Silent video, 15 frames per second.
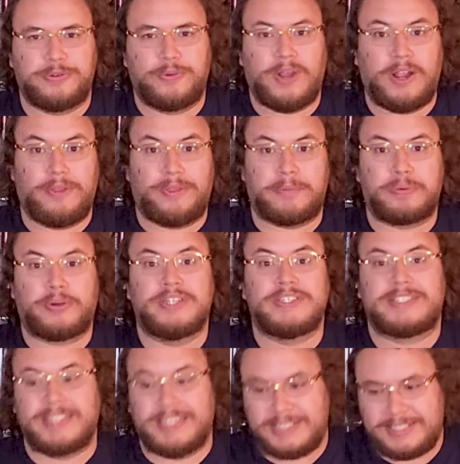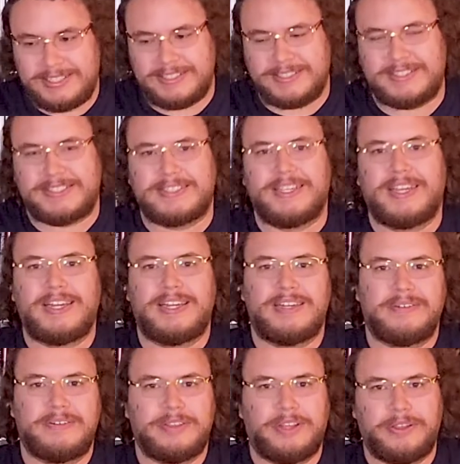where the princess is,
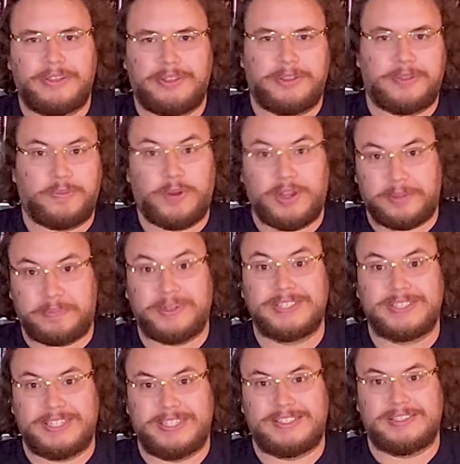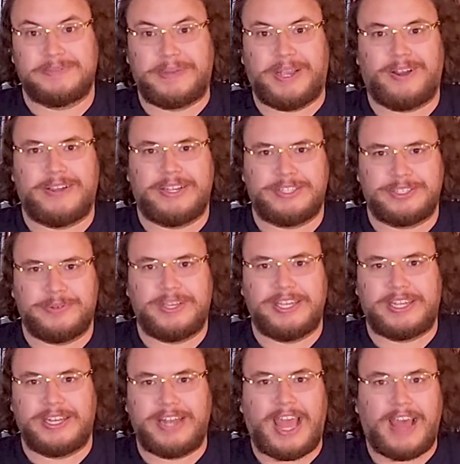where the princess is buried, so he
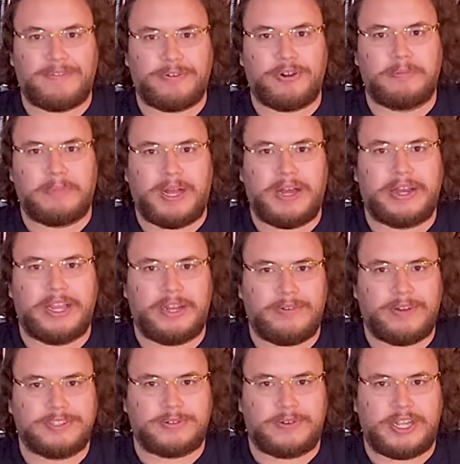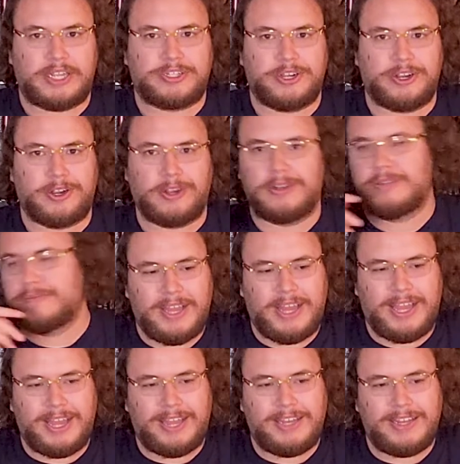can have her body and resurrect her.
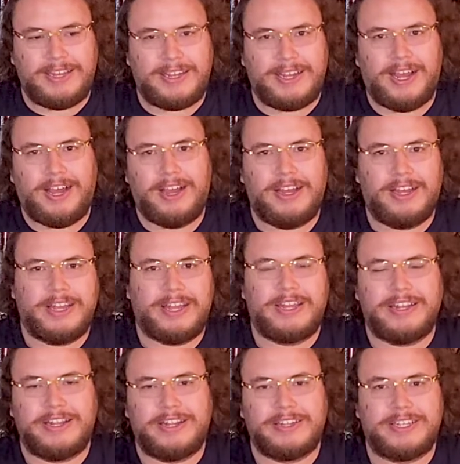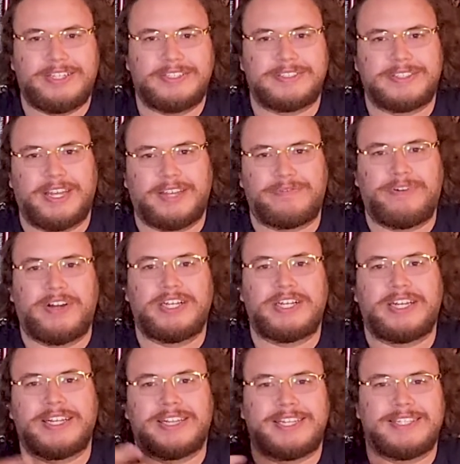And he's, like,
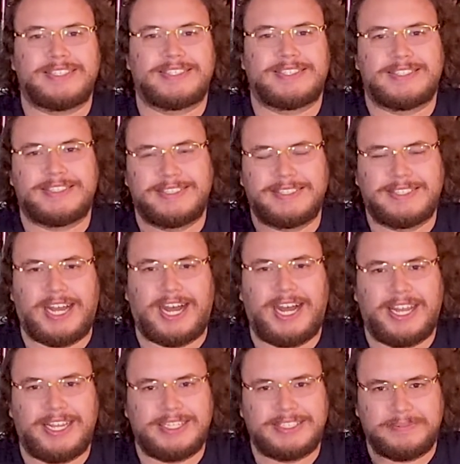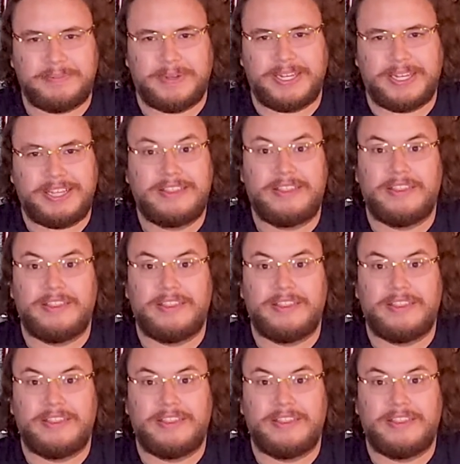funding these guys, but